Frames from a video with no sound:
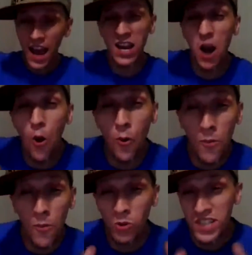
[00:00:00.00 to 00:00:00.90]
I
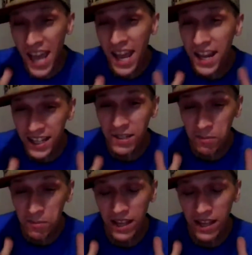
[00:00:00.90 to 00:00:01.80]
almost ended
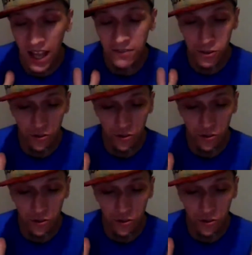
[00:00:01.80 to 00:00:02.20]
my live